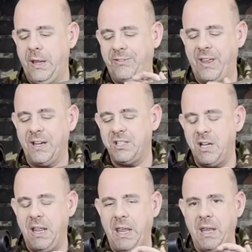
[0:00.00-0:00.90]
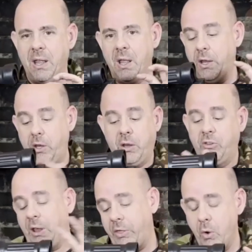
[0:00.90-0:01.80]
it's actually, you can
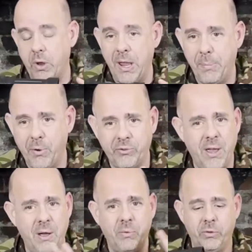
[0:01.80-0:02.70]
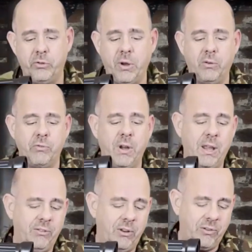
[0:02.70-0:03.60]
take the whole gearbox out. The trigger's really
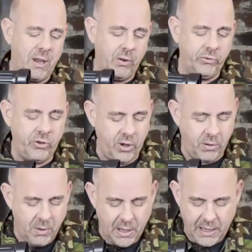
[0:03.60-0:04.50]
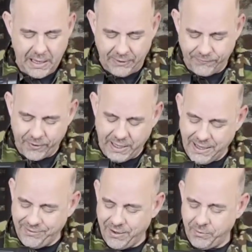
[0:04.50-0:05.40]
easy to get onto. It's very
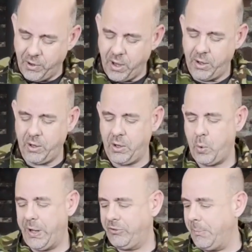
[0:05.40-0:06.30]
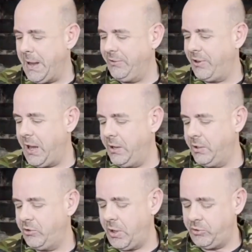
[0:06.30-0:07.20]
easy and quick to maintain
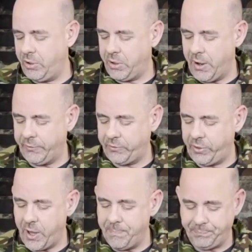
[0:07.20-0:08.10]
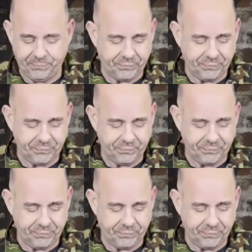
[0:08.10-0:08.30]
and to look after the gun.